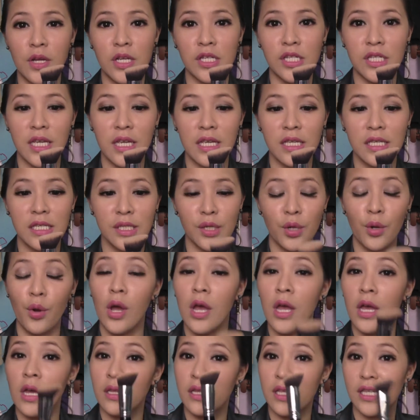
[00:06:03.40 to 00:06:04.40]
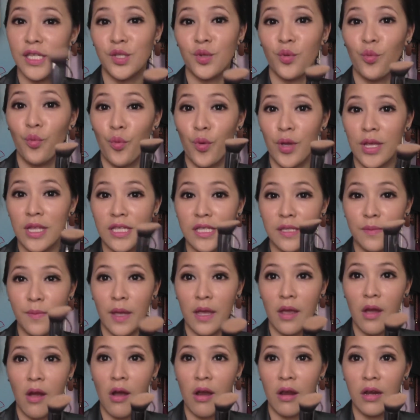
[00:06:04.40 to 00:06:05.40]
brushes, so this wins
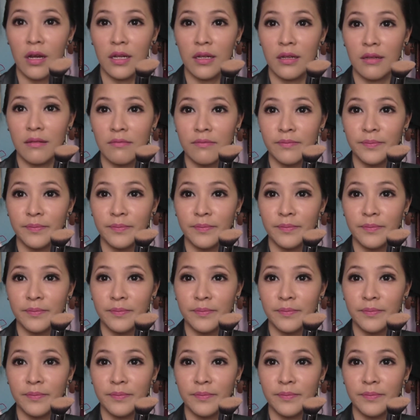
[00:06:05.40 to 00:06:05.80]
my heart.